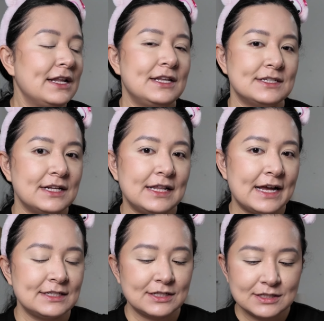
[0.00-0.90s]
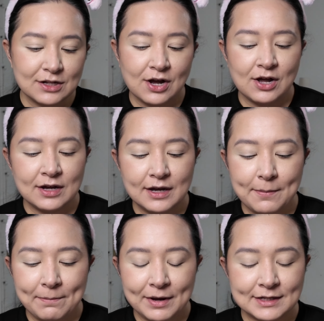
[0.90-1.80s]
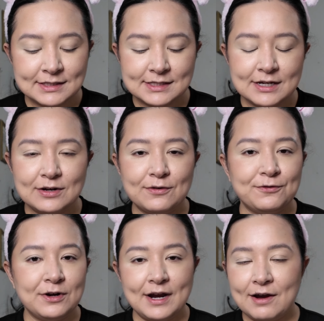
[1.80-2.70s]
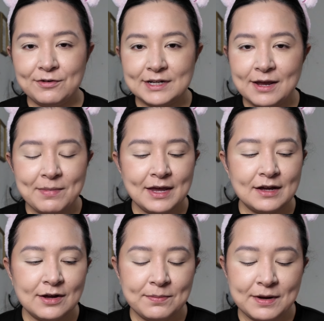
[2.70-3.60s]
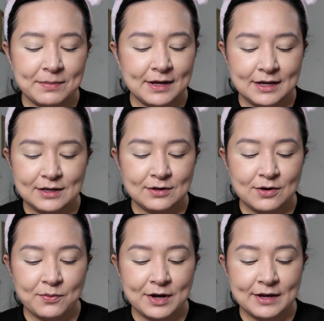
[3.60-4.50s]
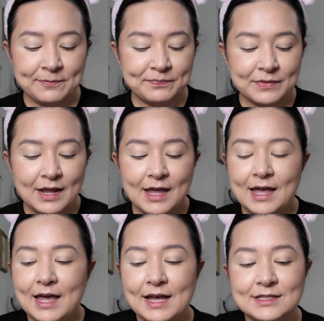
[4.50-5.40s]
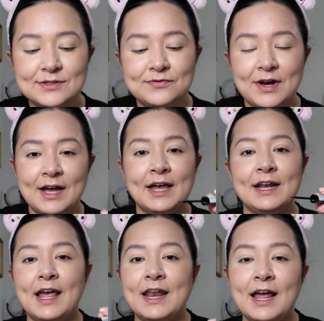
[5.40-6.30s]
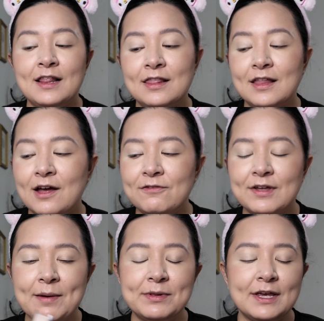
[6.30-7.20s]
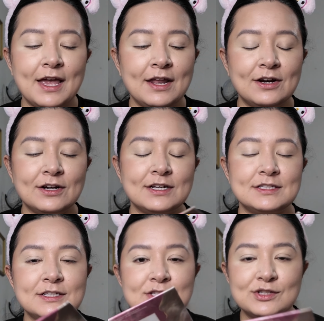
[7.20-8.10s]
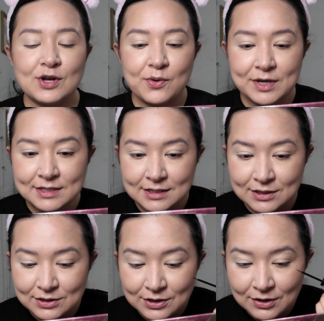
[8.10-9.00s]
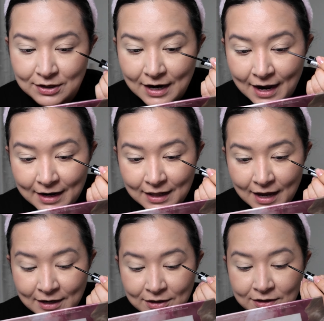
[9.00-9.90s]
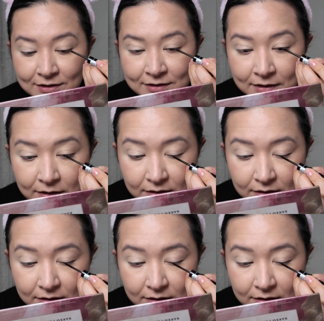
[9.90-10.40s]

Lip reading: Doesn't last as long, but still, for everyday makeup, I'm like, you know what? It's fine. And I love the applicator because it's so easy to do your eyeliner.